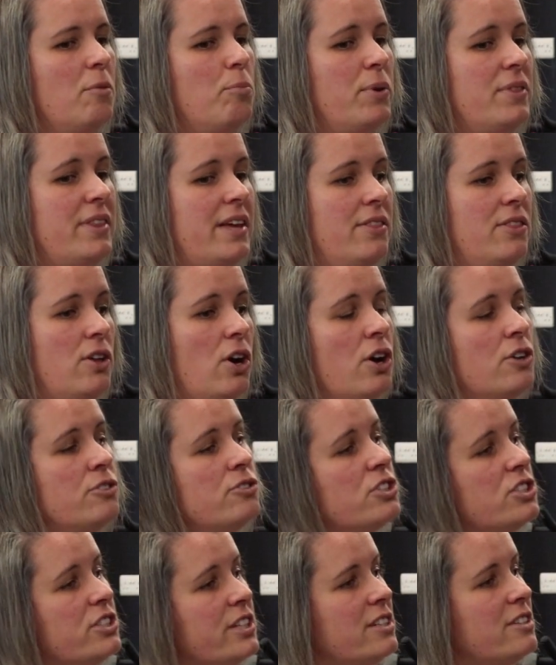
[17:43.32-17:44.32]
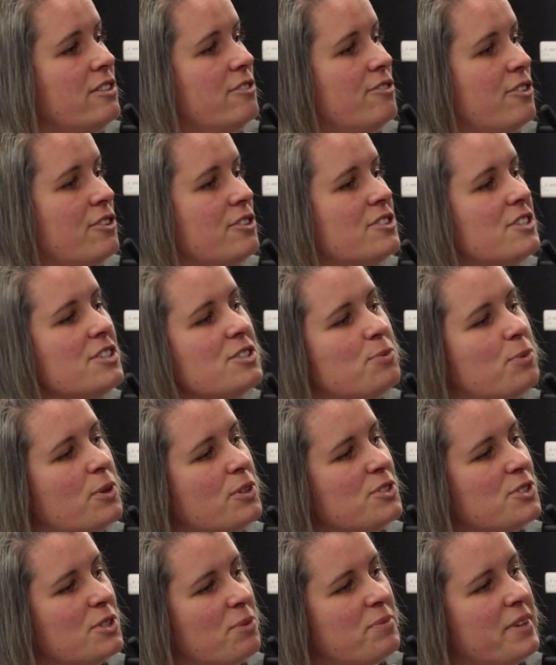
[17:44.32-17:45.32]
But then the unrestricted funds is
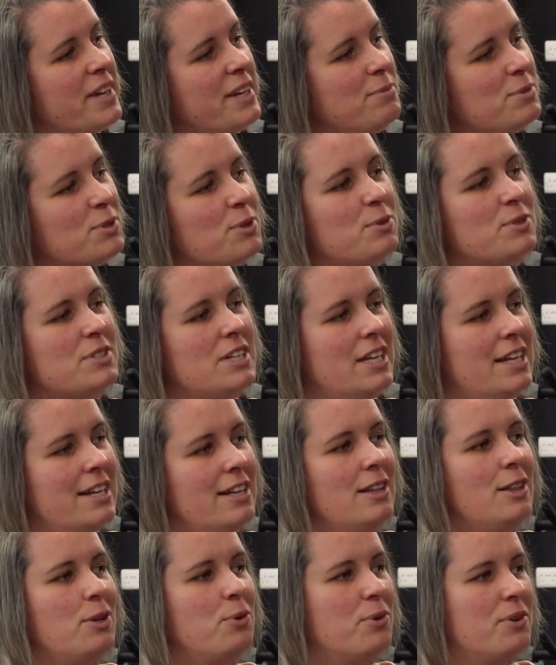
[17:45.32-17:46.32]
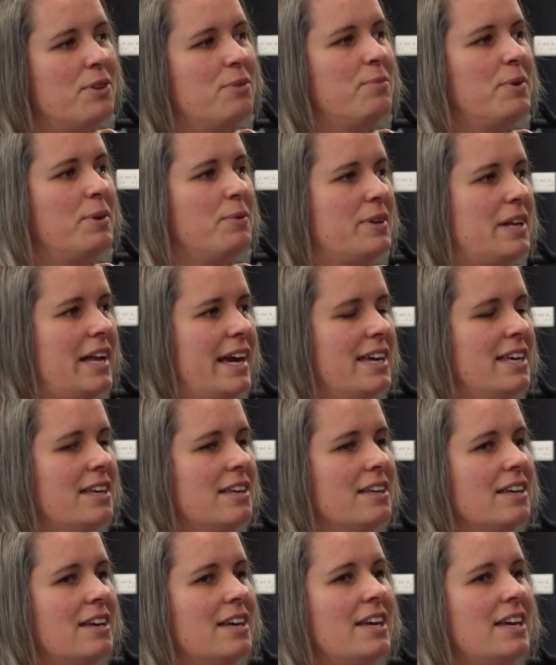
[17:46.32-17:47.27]
what sometimes goes a little lower than we would like.